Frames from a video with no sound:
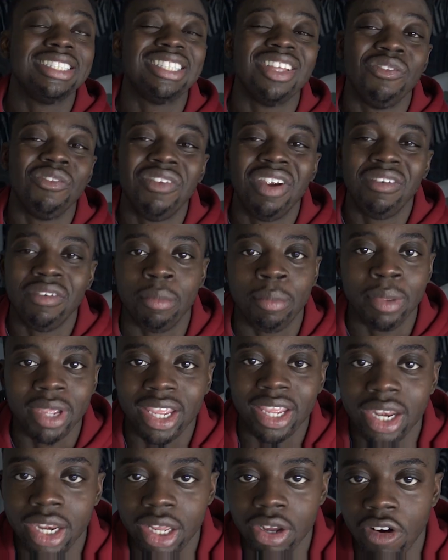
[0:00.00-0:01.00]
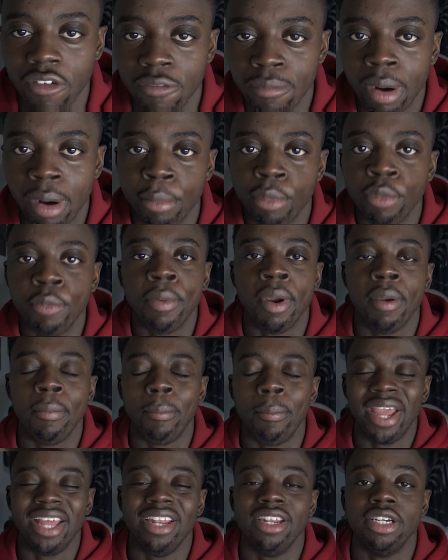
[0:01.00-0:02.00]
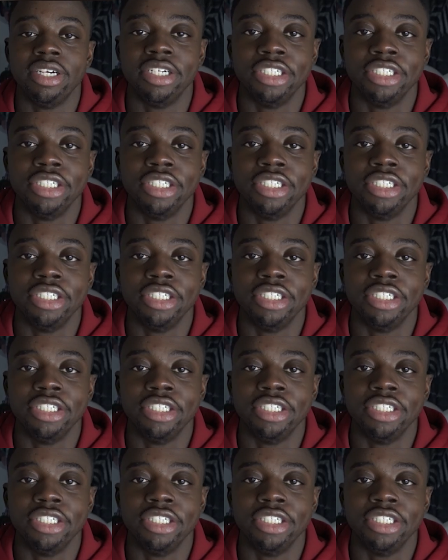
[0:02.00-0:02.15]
the very beginning of my ballpoint pen